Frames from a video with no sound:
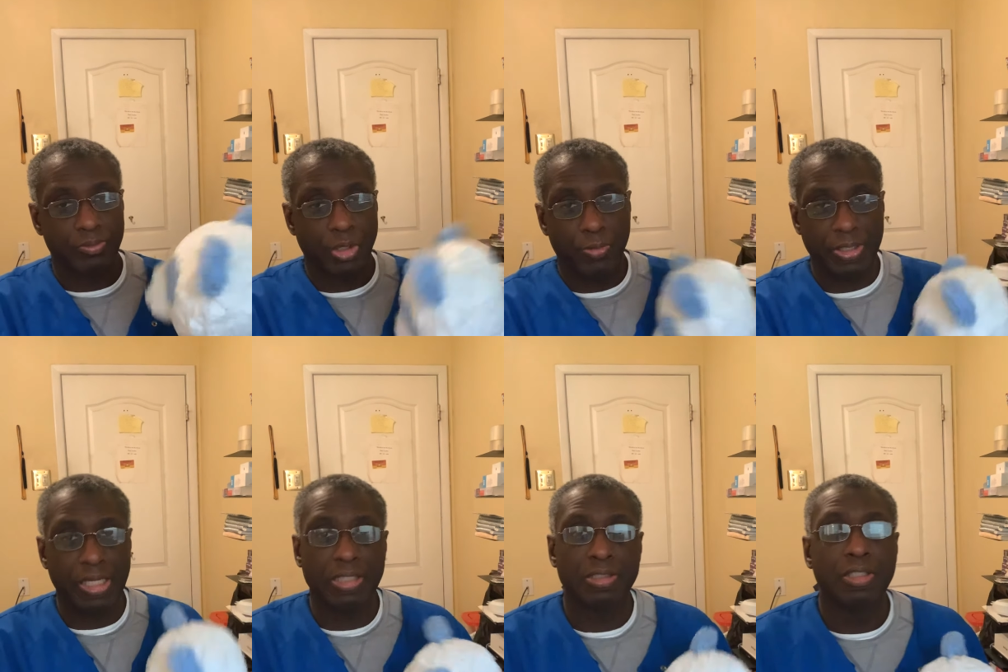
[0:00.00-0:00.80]

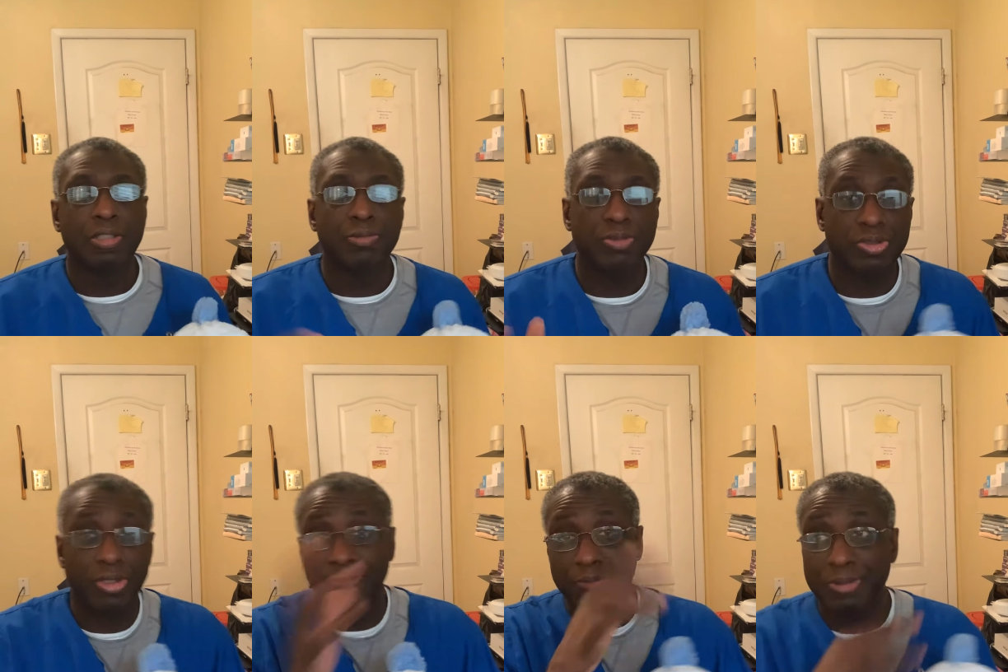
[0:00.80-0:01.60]
Okay. We
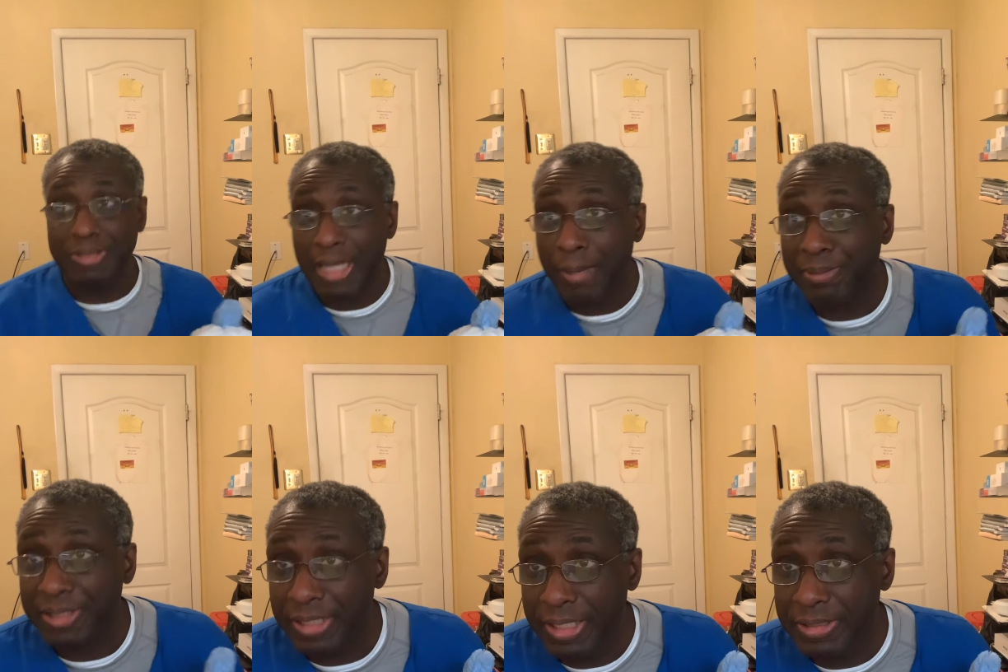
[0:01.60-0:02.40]
start from the top
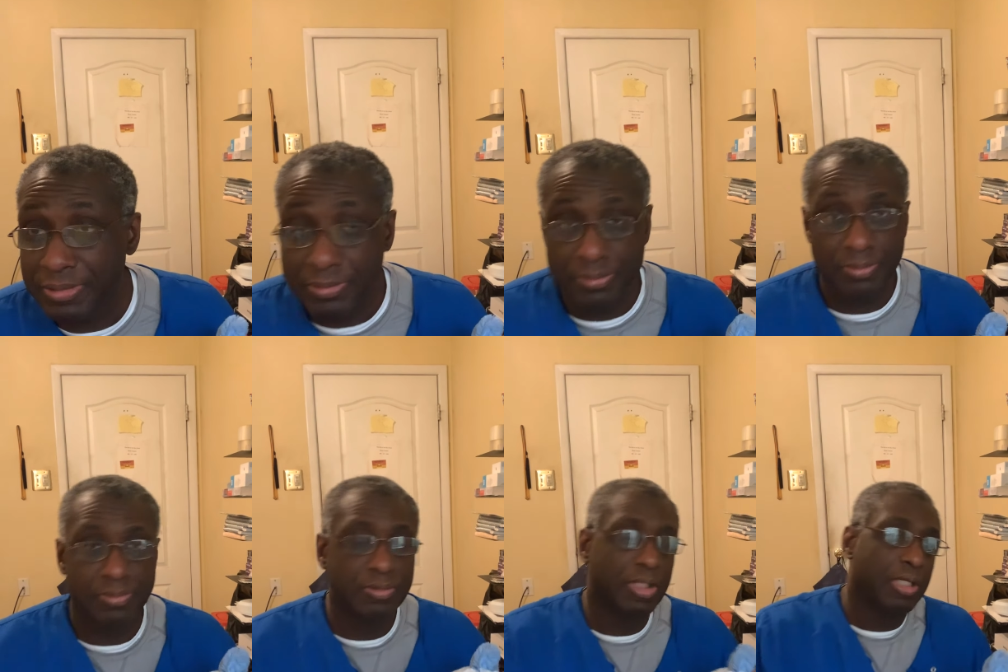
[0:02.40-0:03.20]
again.
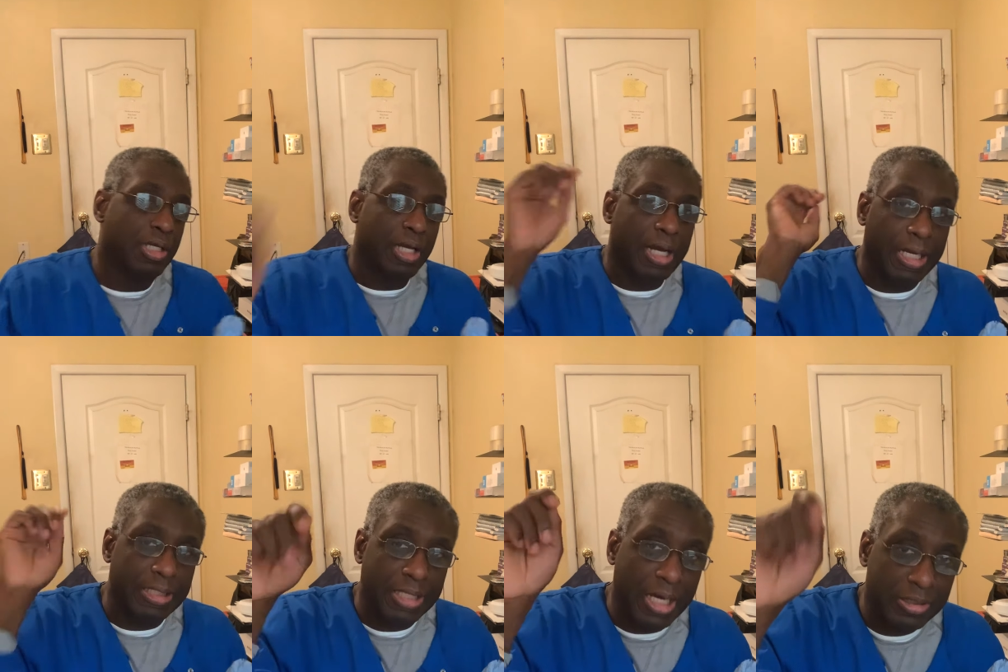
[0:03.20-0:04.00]
I
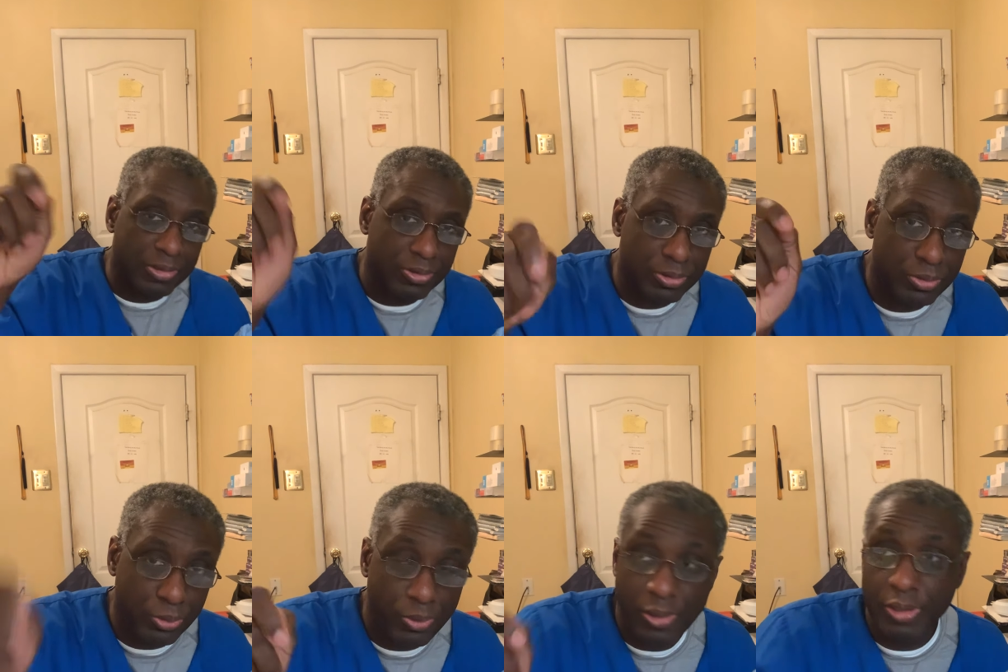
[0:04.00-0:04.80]
knocked on the
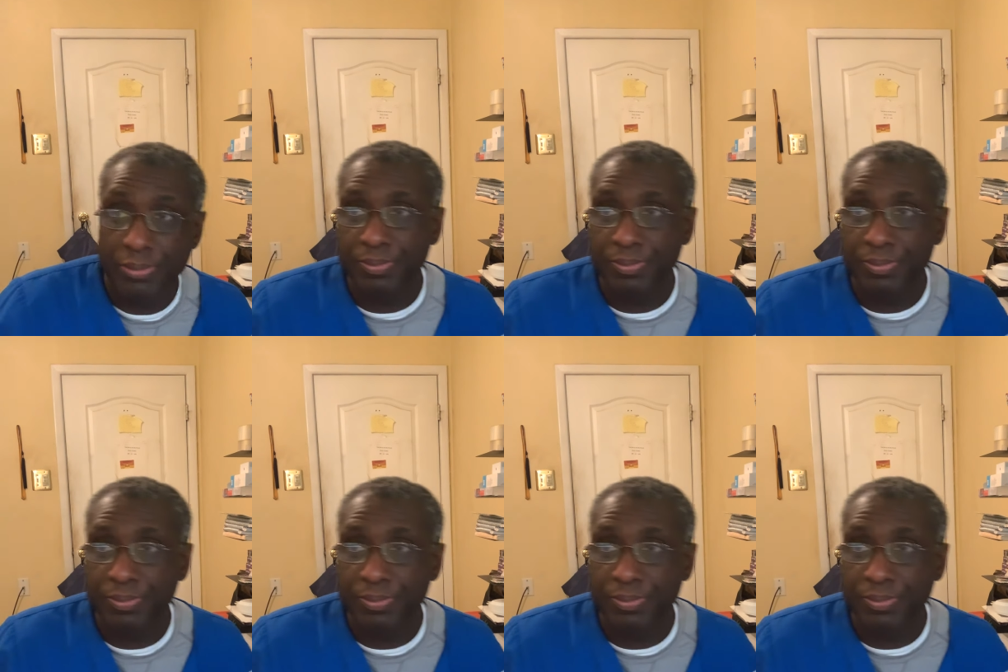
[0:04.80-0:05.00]
door.